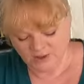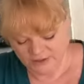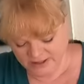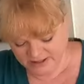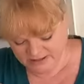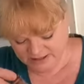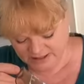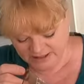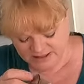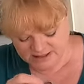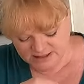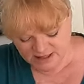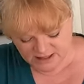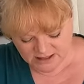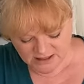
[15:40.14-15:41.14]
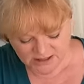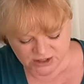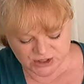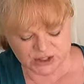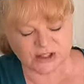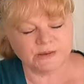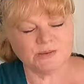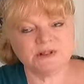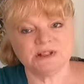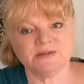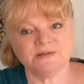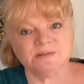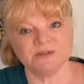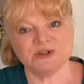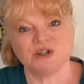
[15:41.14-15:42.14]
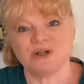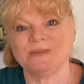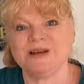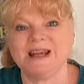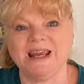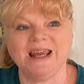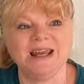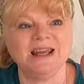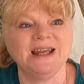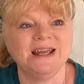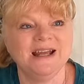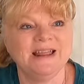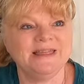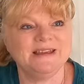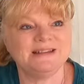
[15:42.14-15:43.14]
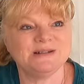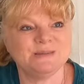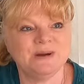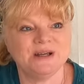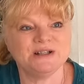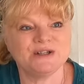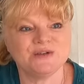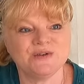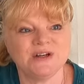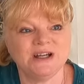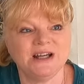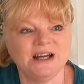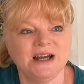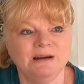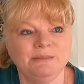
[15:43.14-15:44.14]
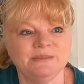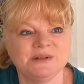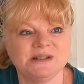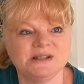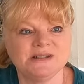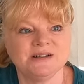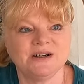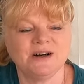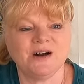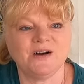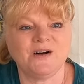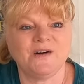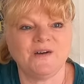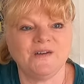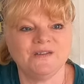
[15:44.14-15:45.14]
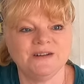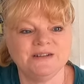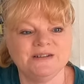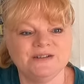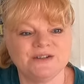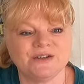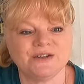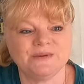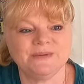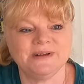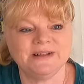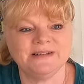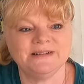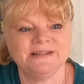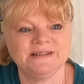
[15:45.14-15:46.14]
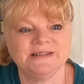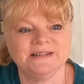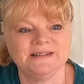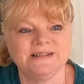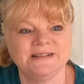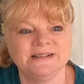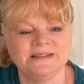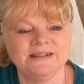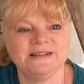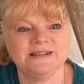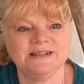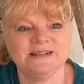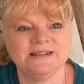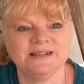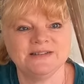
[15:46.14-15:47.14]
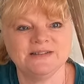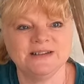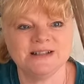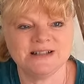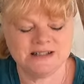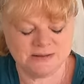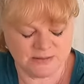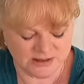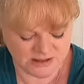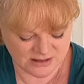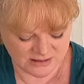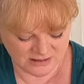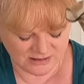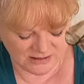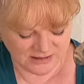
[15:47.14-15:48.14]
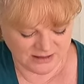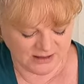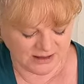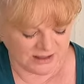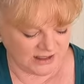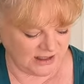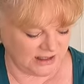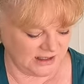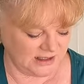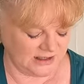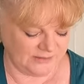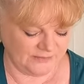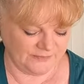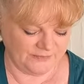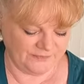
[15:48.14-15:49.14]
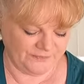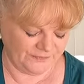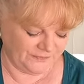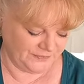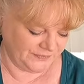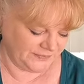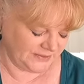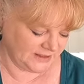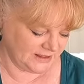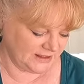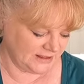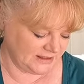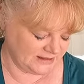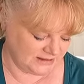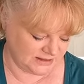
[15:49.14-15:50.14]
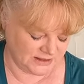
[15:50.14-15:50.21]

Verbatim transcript: Okay, like I said, she was from Germany. These measuring cups are all in German. So Pretty this cool. one, And she gave them to you for a dollar a piece.